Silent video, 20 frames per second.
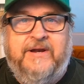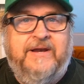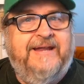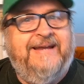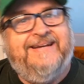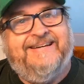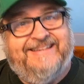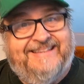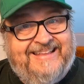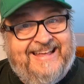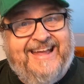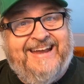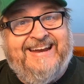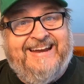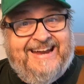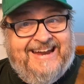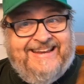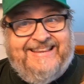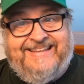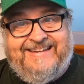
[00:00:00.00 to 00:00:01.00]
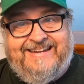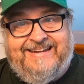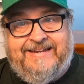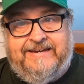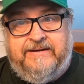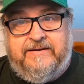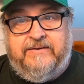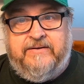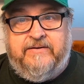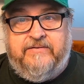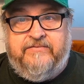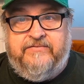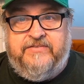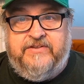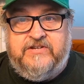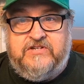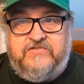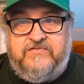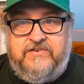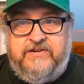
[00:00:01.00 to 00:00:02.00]
to that at the end of this
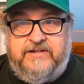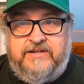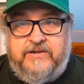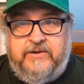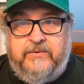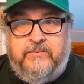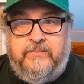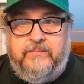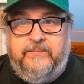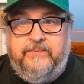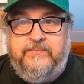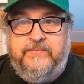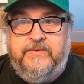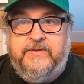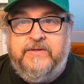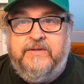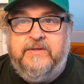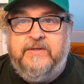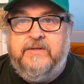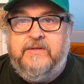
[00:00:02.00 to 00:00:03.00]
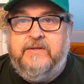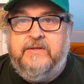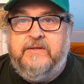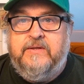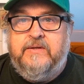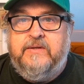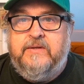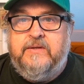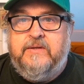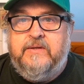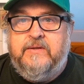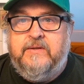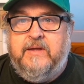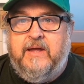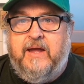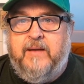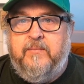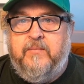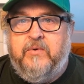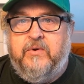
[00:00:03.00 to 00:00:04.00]
video.
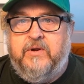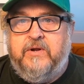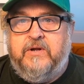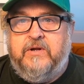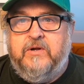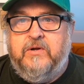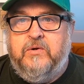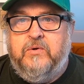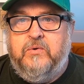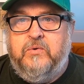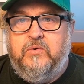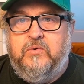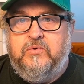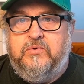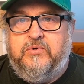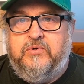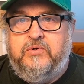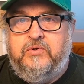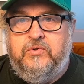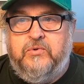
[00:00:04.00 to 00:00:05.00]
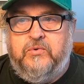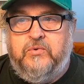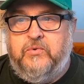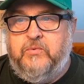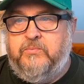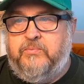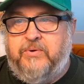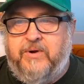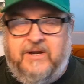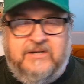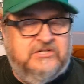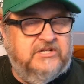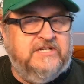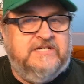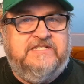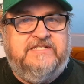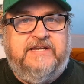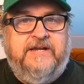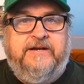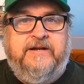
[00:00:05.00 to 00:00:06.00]
I'm going to go to project
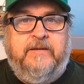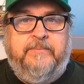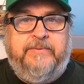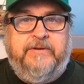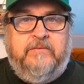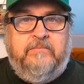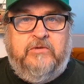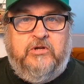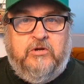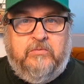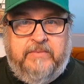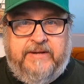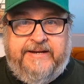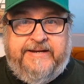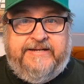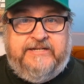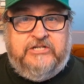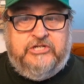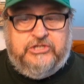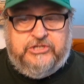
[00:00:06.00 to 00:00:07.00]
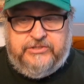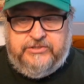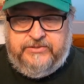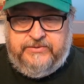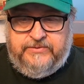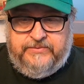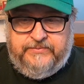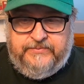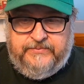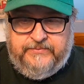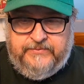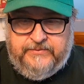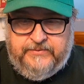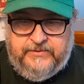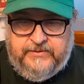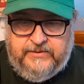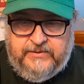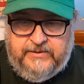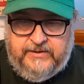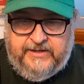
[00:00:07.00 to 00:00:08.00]
setup in Millmage
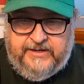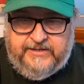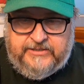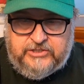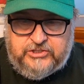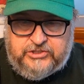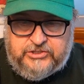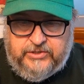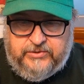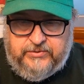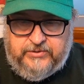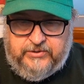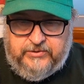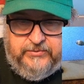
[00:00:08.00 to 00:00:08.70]
and show you.